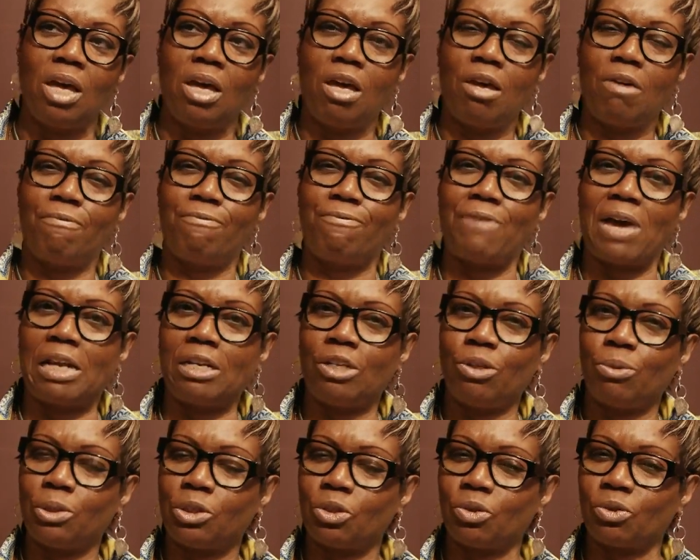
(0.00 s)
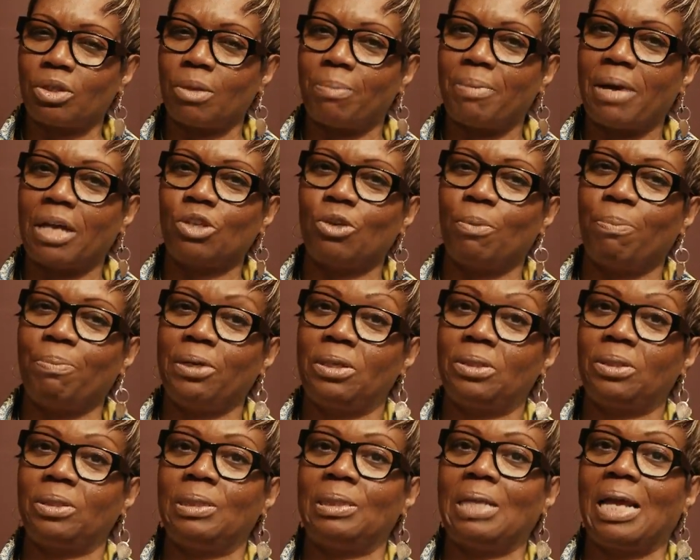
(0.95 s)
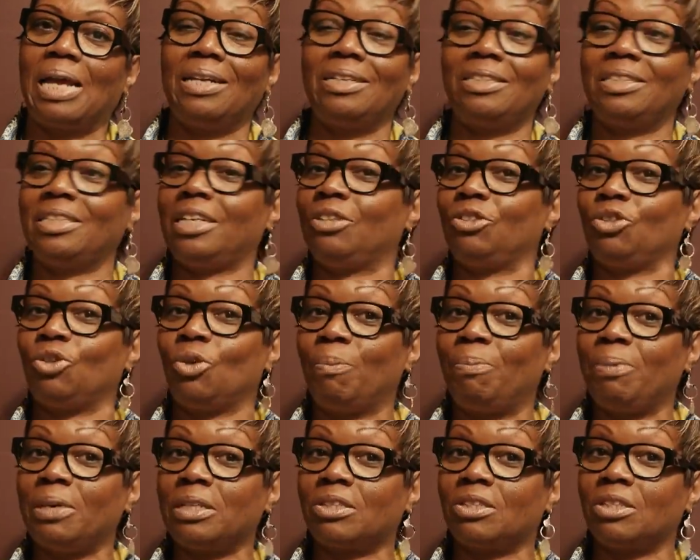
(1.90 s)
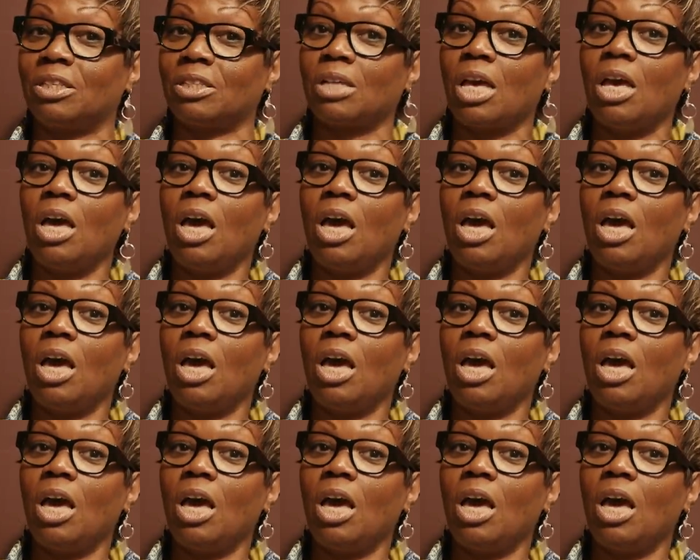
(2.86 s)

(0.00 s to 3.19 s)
Value, we're talking about your personality in your business,